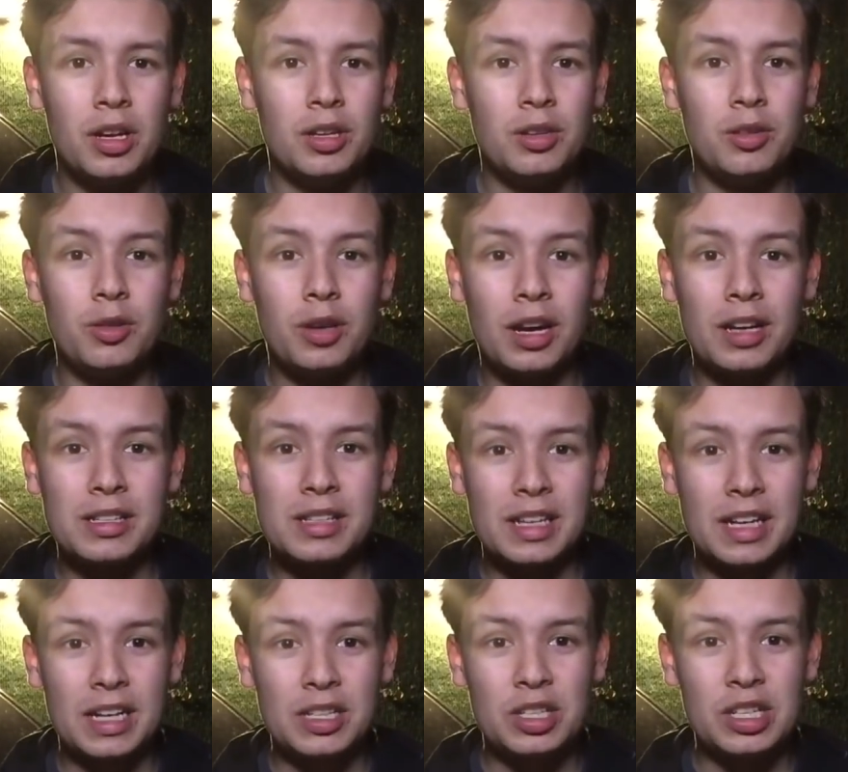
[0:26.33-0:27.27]
You guys
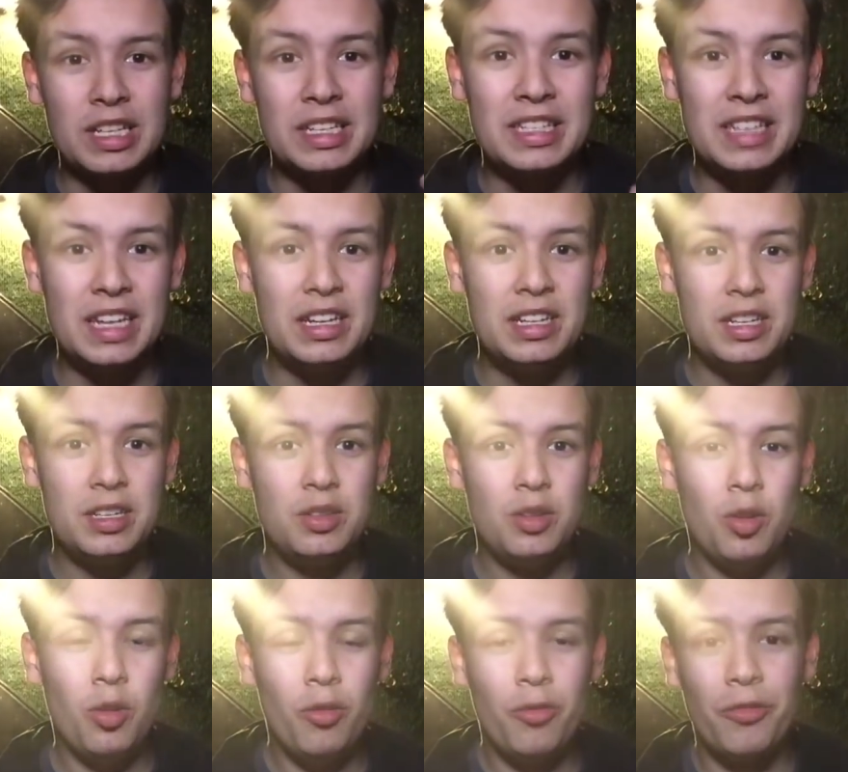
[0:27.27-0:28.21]
can actually send in
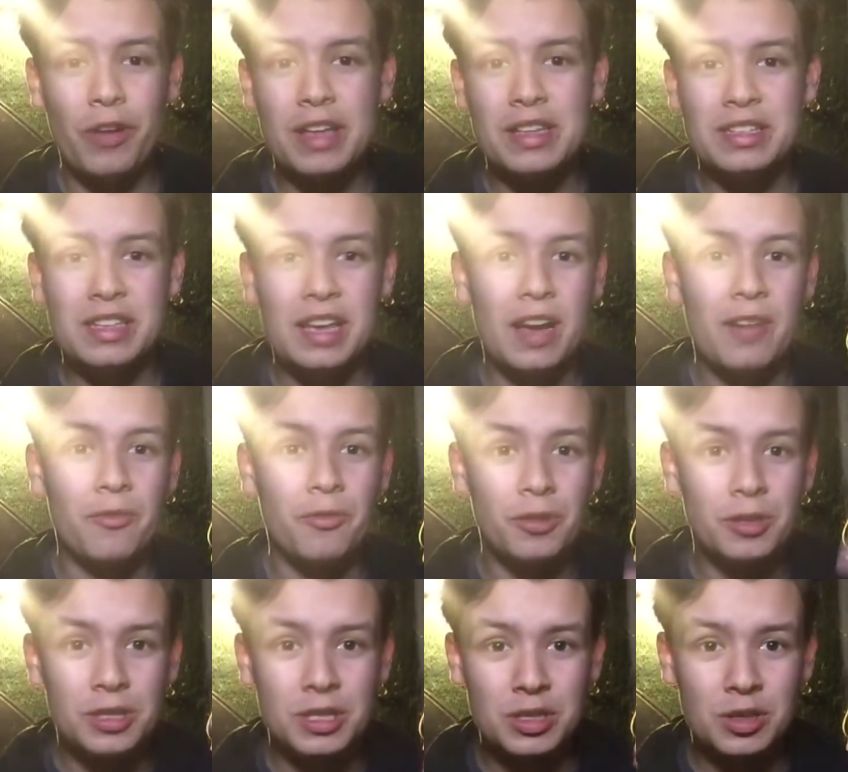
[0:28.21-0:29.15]
your face cam
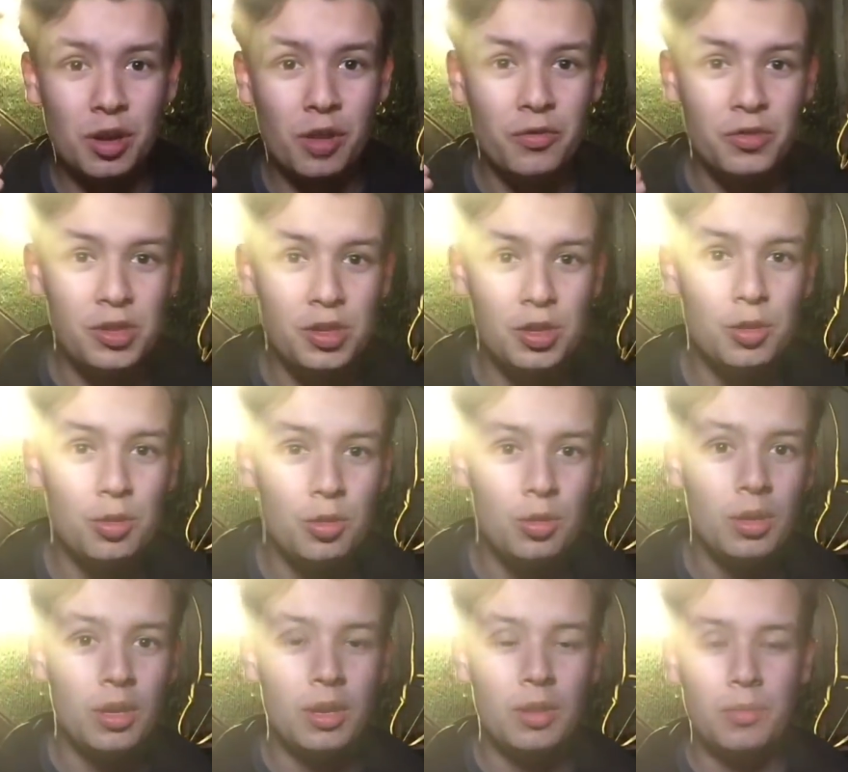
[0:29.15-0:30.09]
footage of you